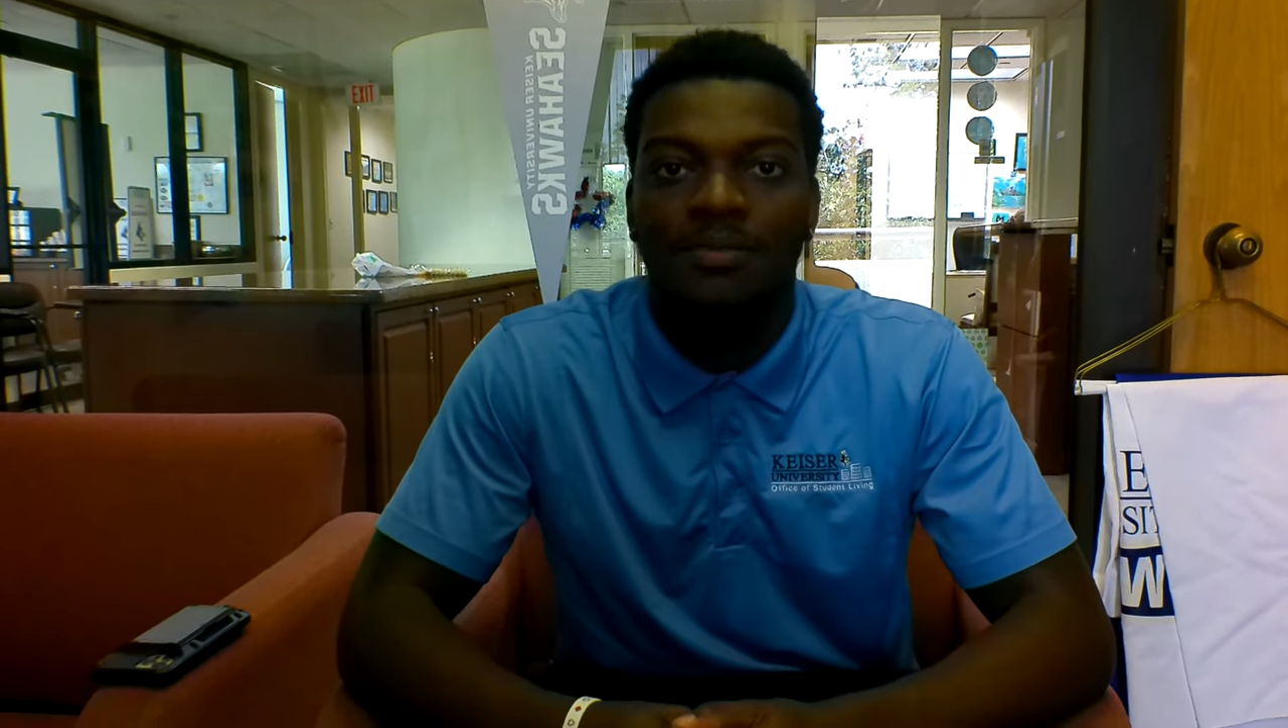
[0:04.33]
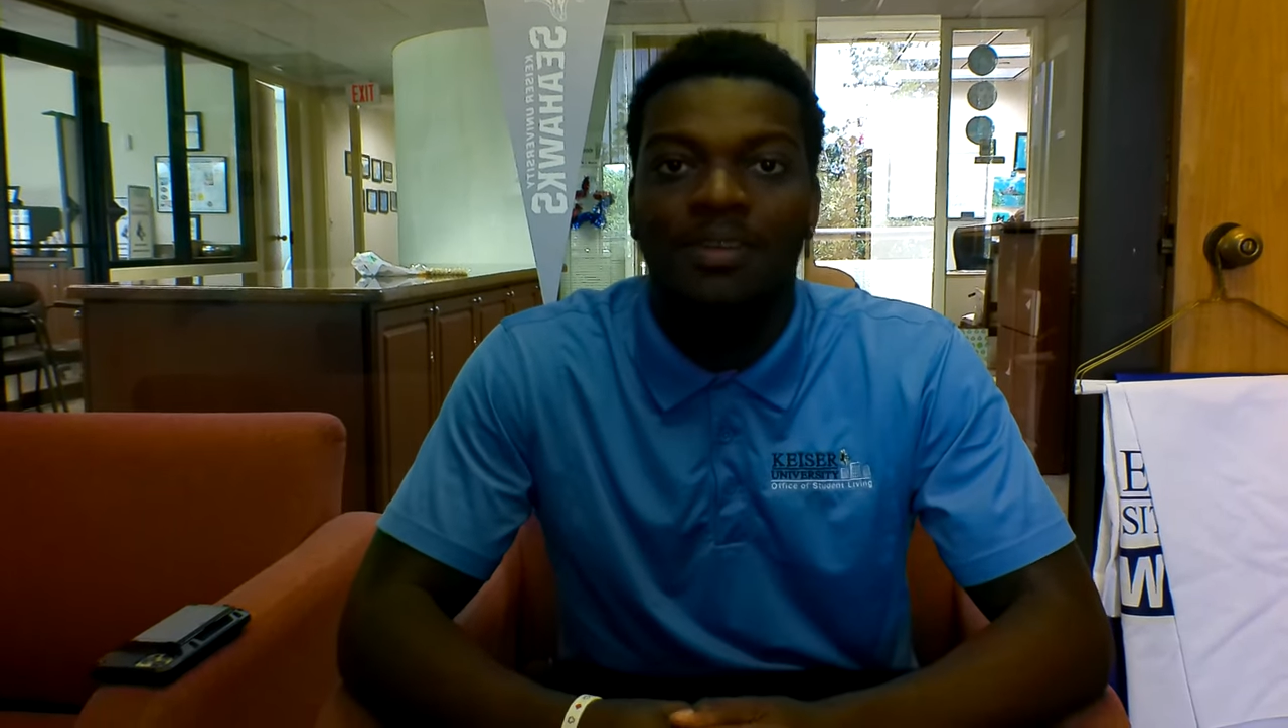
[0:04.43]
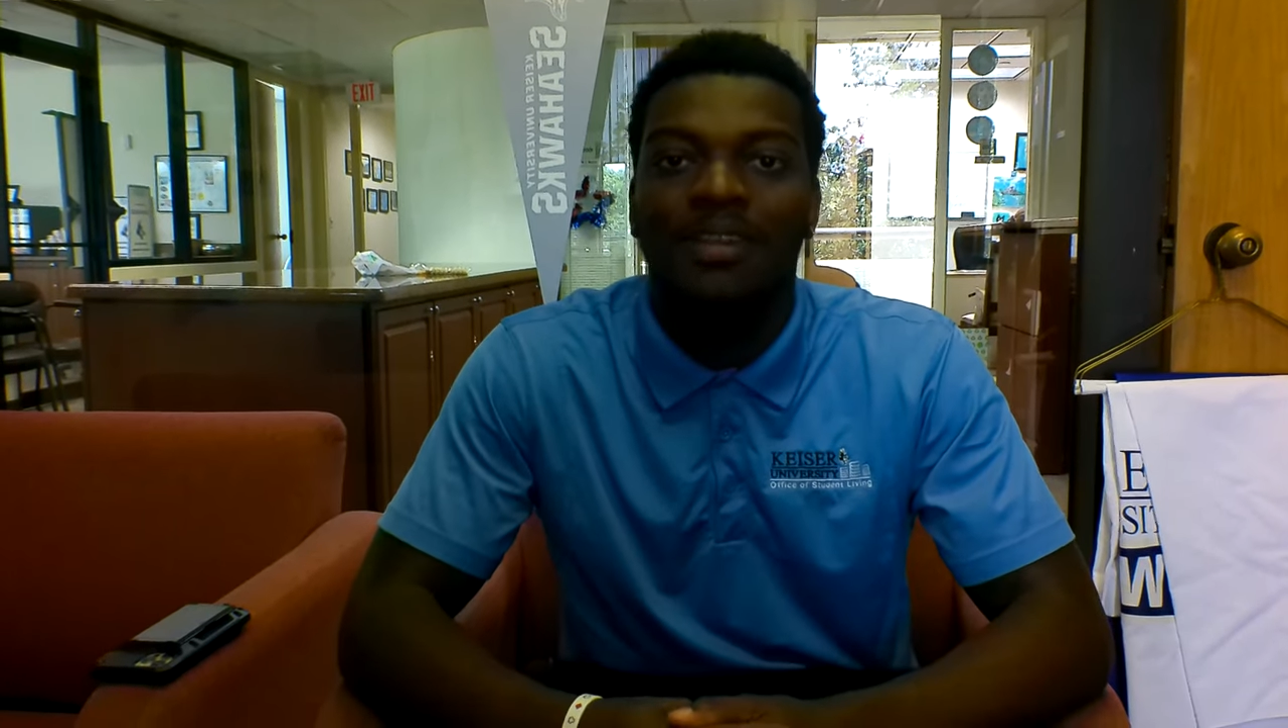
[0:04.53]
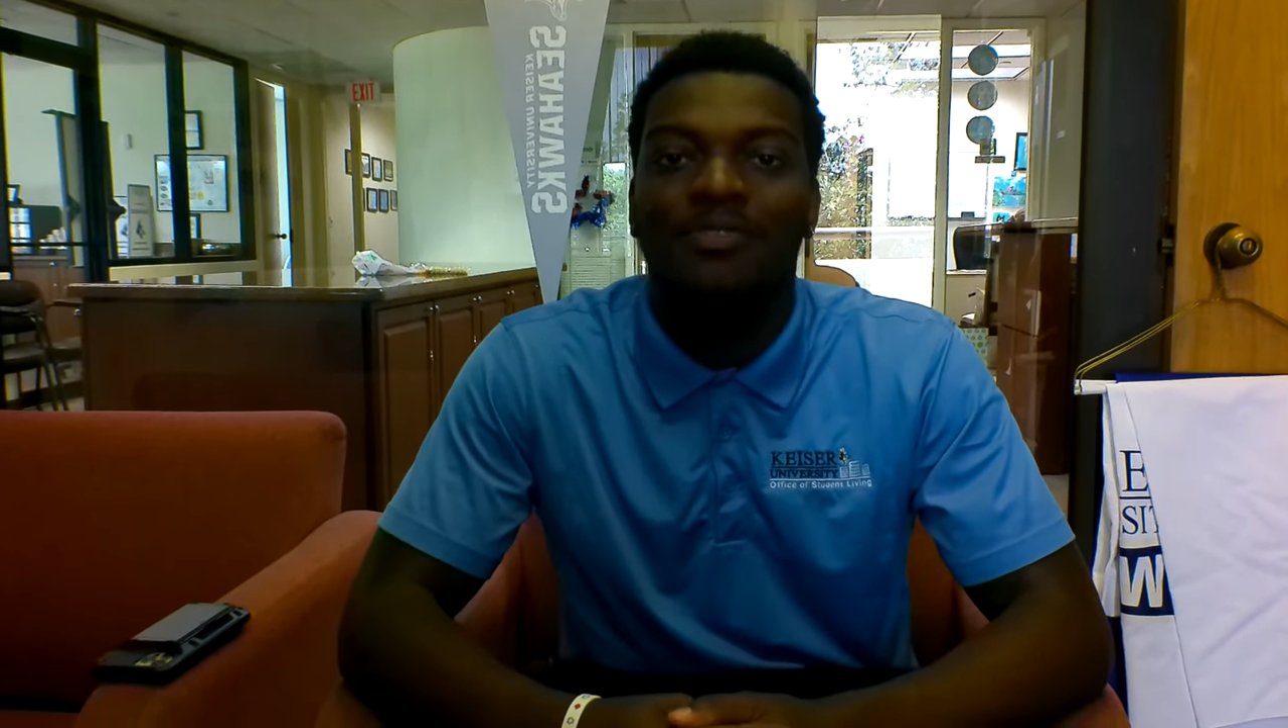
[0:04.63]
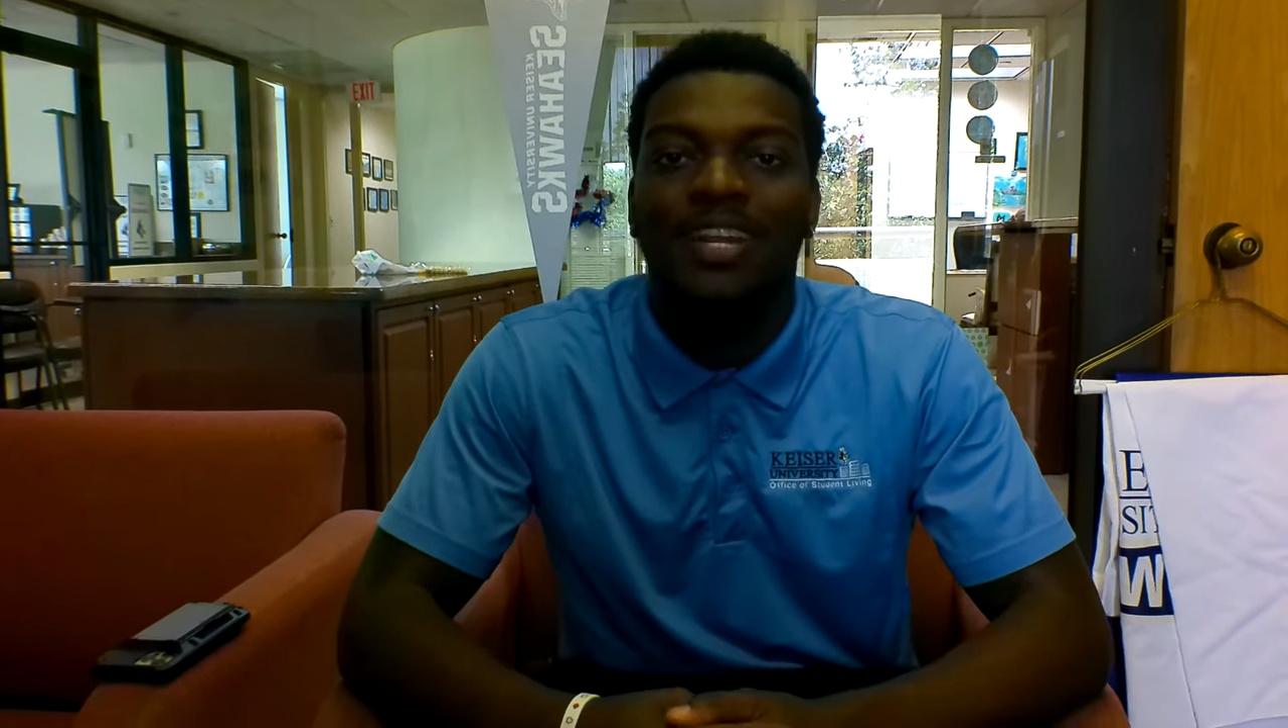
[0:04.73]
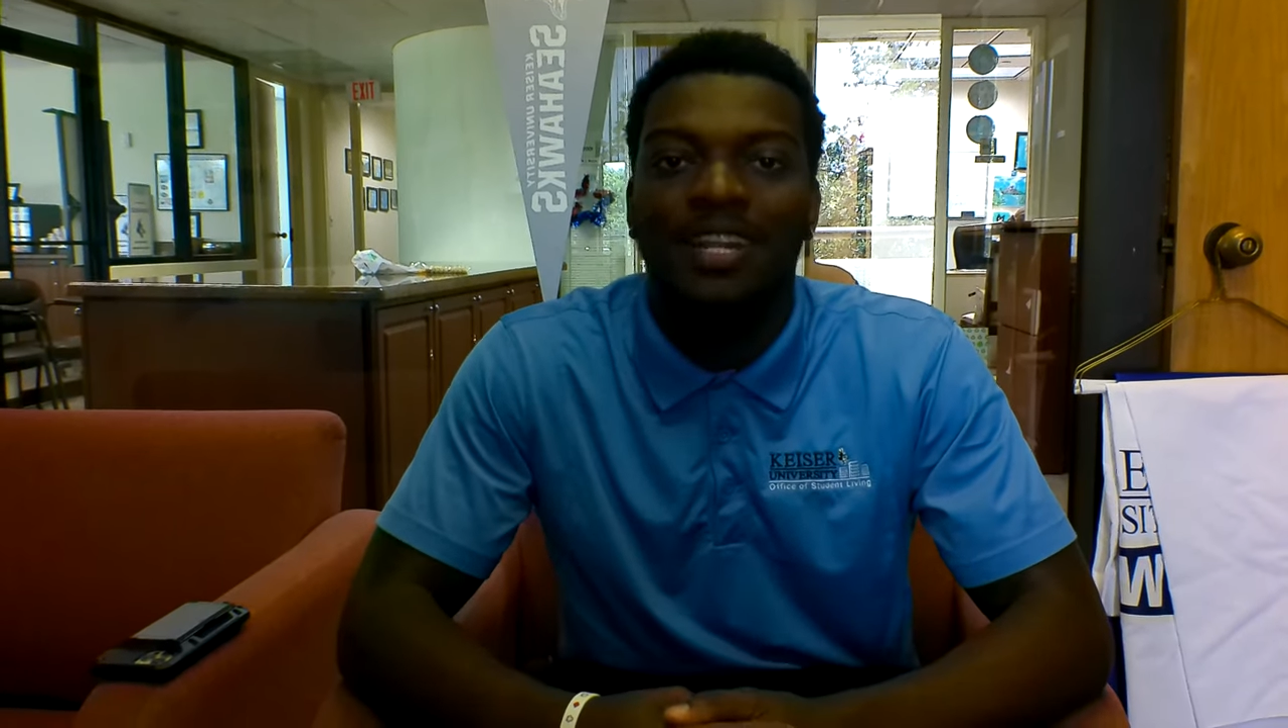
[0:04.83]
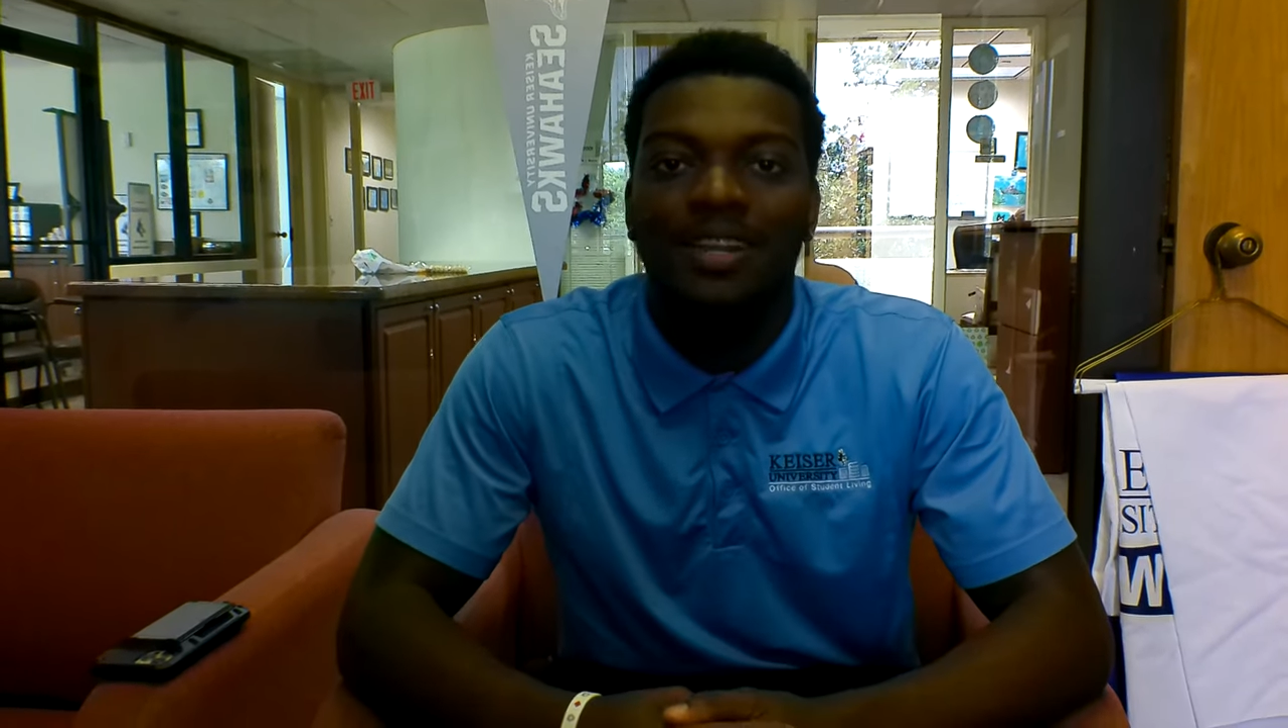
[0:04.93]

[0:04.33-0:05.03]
getting ready to